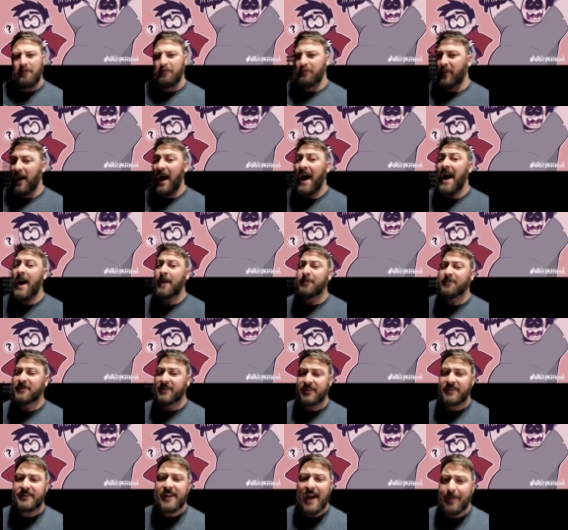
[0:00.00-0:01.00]
Bob's
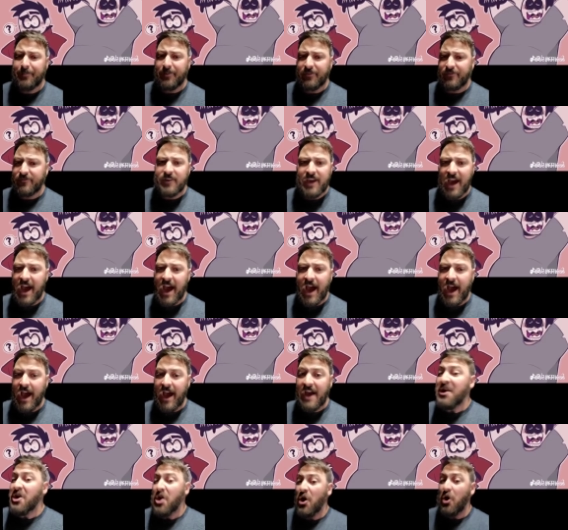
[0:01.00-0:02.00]
the type of
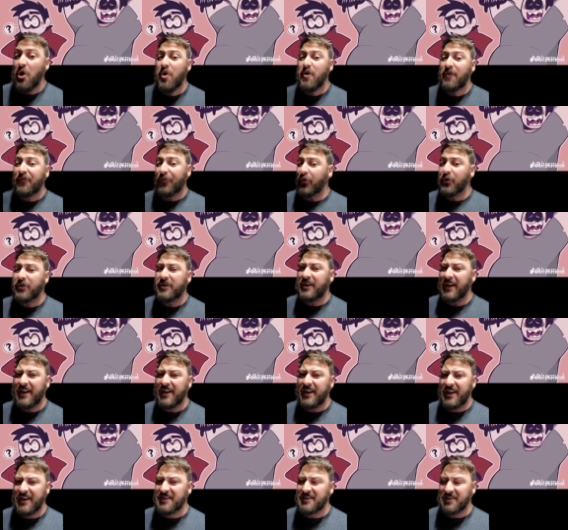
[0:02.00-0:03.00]
guy who'd
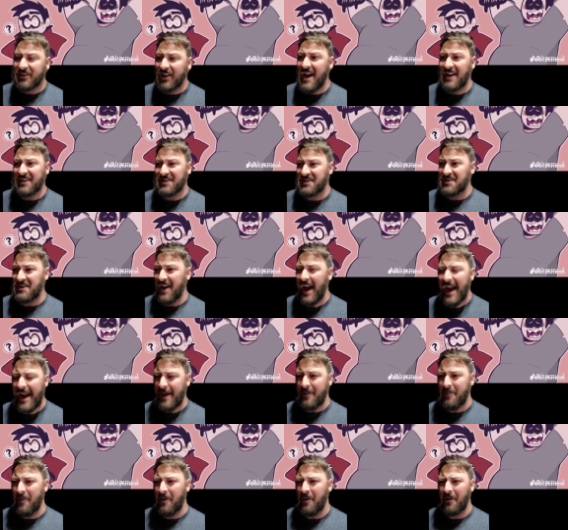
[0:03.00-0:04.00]
forget his last
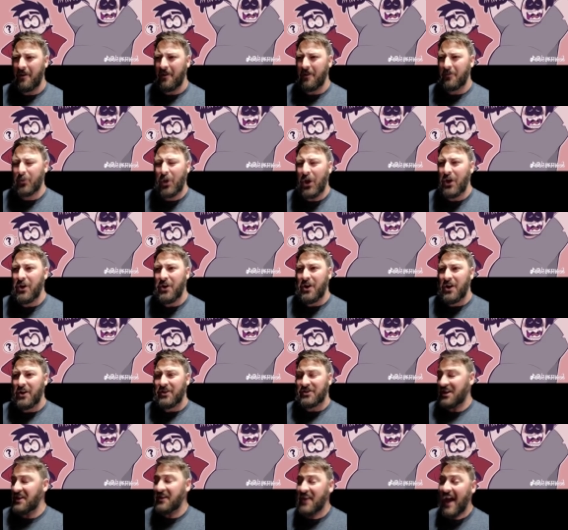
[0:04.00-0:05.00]
name.
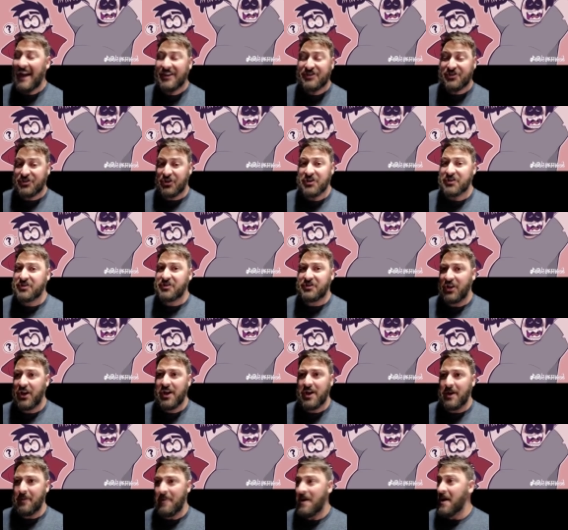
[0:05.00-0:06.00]
See, that's just
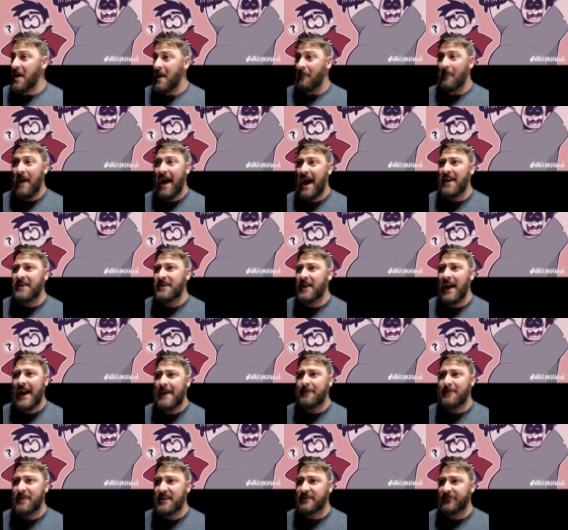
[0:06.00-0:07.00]
dumb. My
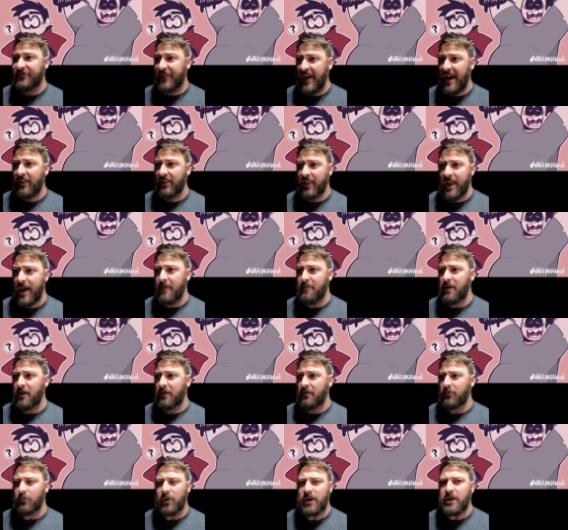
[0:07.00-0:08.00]
name is Velib.
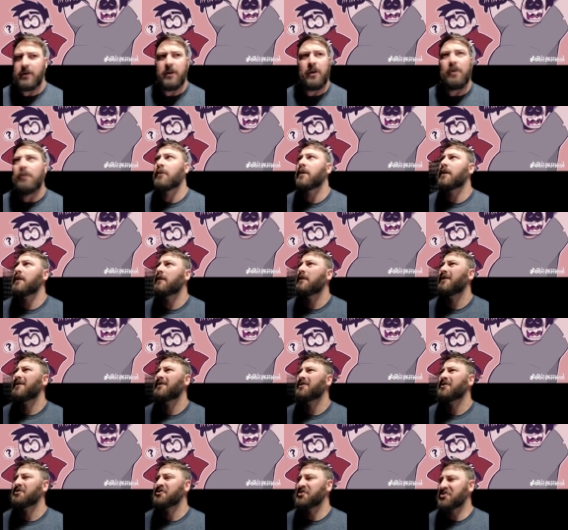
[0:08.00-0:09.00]
Wait, no, what?
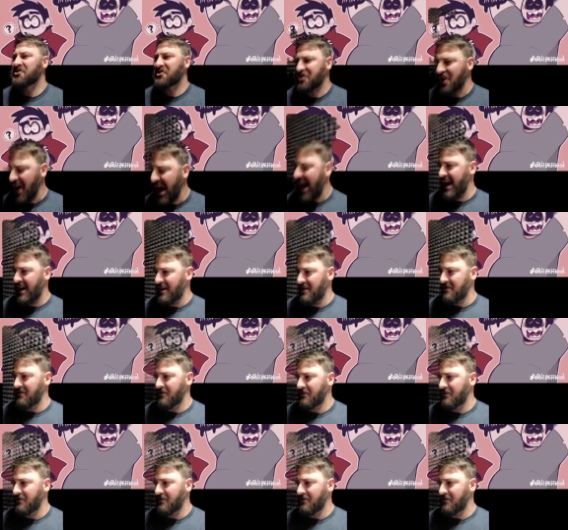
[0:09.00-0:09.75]
Shit!